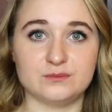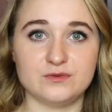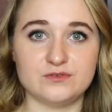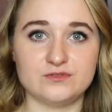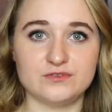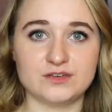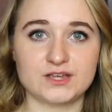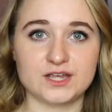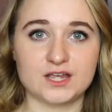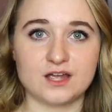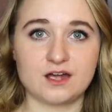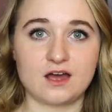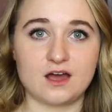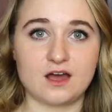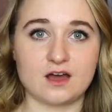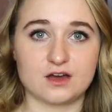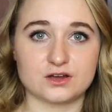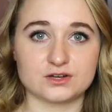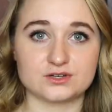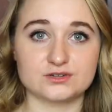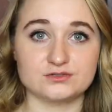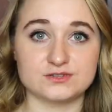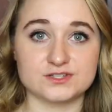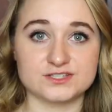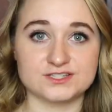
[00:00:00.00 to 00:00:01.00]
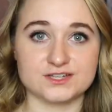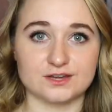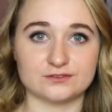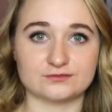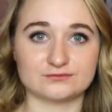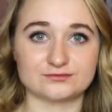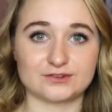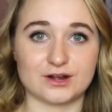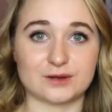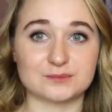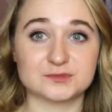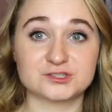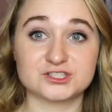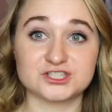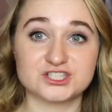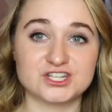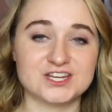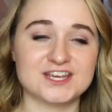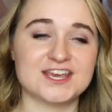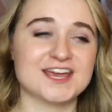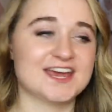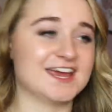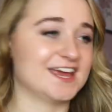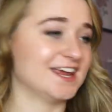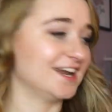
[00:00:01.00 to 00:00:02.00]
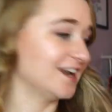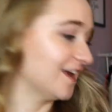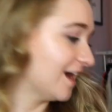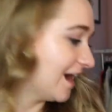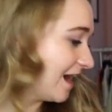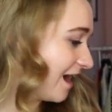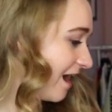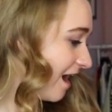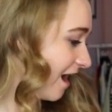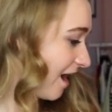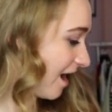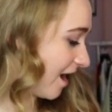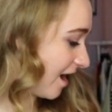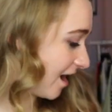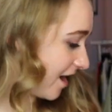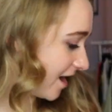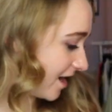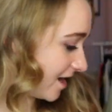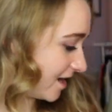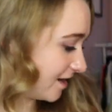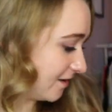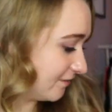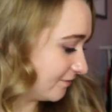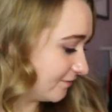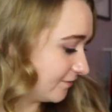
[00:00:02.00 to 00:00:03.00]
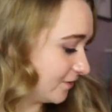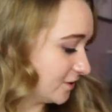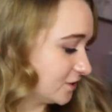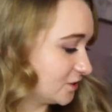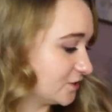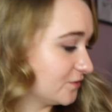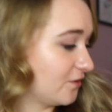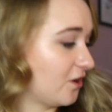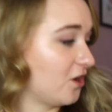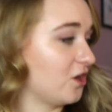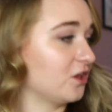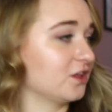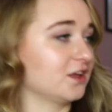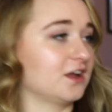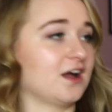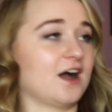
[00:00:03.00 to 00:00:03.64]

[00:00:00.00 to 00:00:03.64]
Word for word: moving on to the stuff from Shein. I first of all